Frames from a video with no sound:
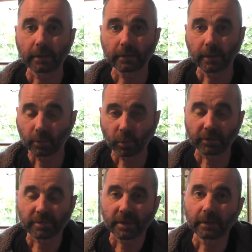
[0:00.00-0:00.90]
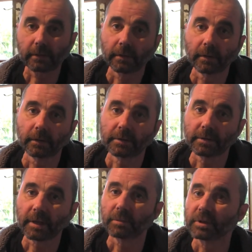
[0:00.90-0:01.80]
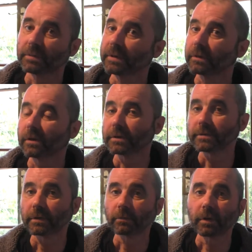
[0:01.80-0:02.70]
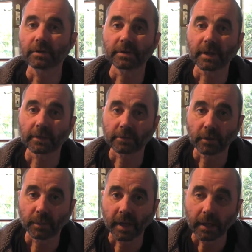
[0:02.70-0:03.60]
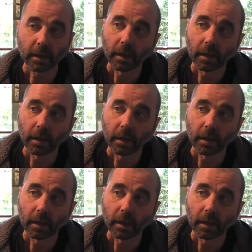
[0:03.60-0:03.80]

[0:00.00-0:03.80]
that'll offset the steep shipping costs and it won't suck so bad.